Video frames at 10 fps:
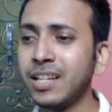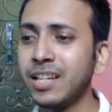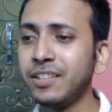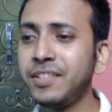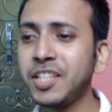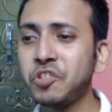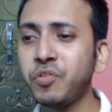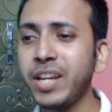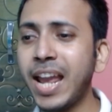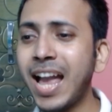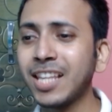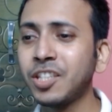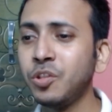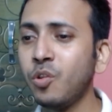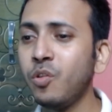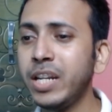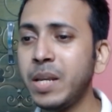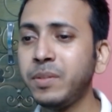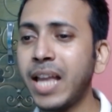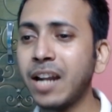This tree has no
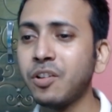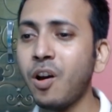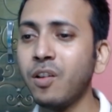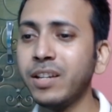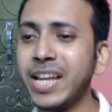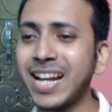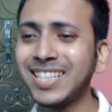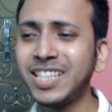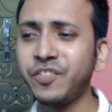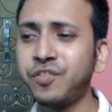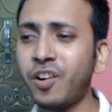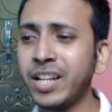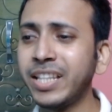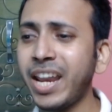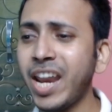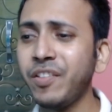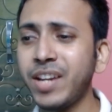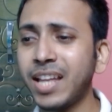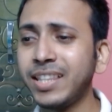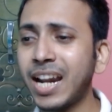leaves at all except for in the
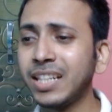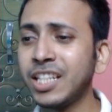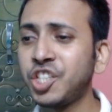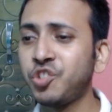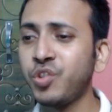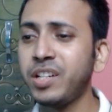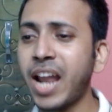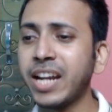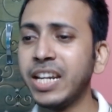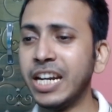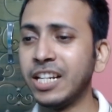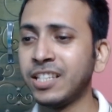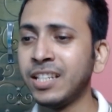area that this streetlight hits.